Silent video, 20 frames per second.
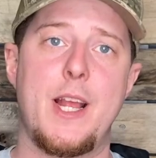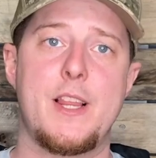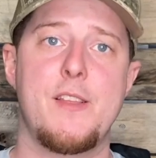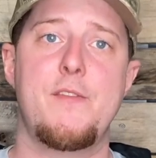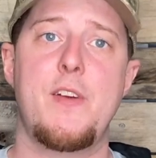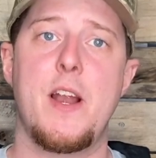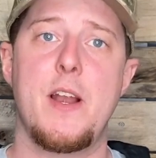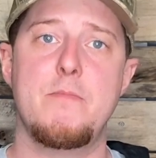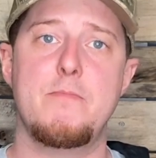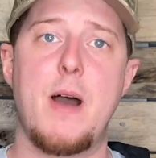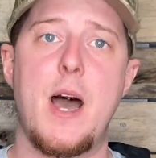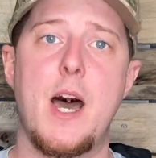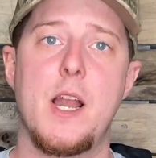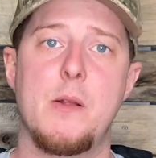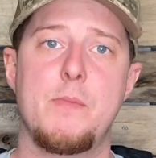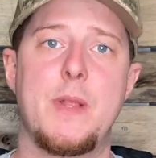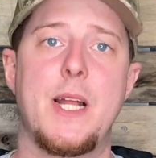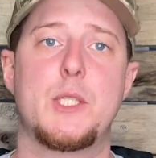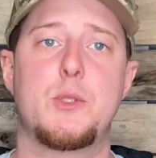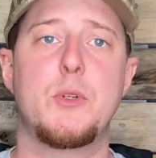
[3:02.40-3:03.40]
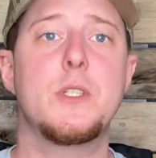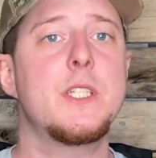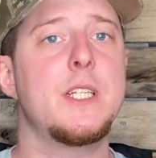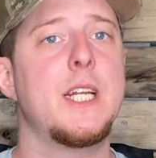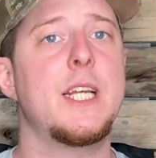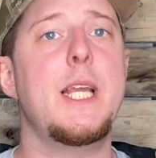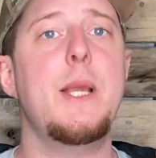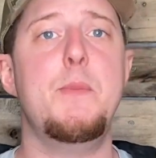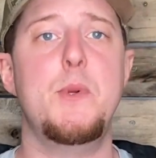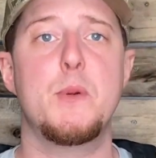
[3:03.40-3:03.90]
at the very bottom. That's what's
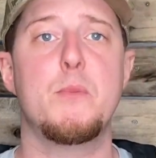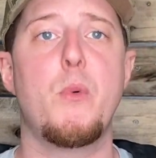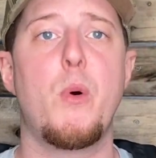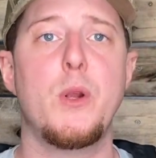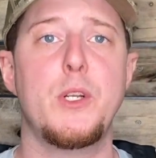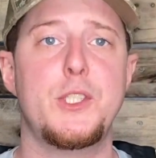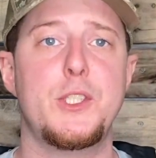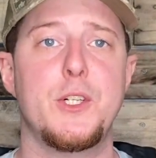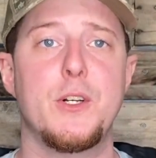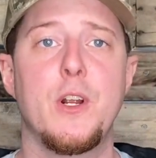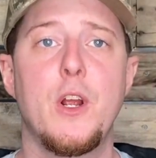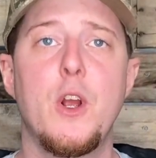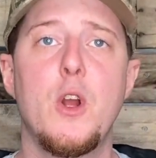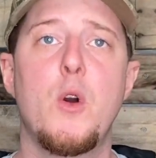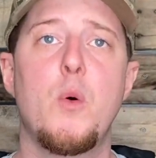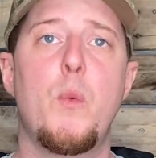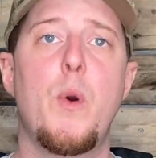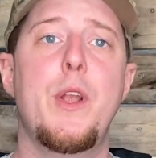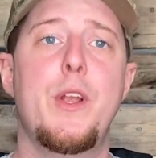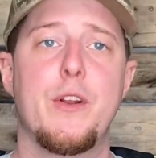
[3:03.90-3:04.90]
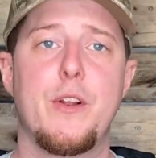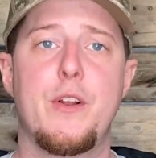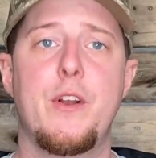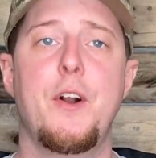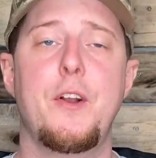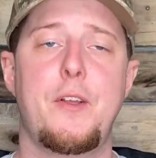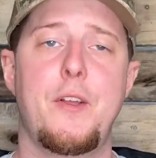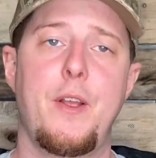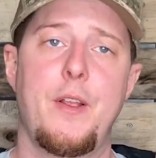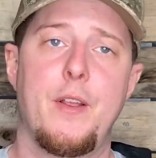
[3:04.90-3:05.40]
gonna keep your moisture when you're
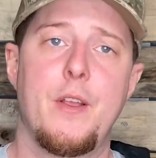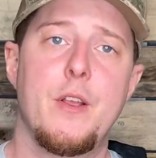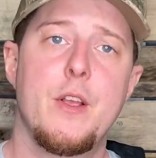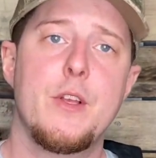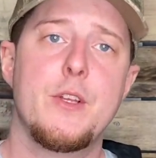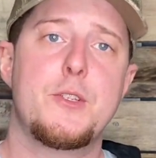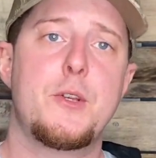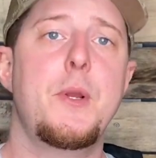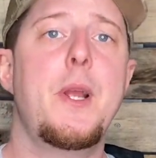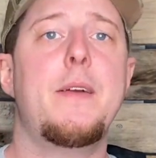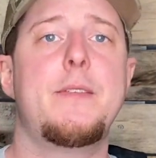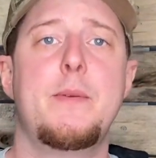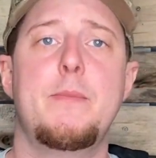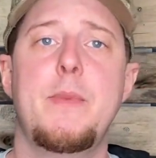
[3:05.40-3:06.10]
cooking. So you have to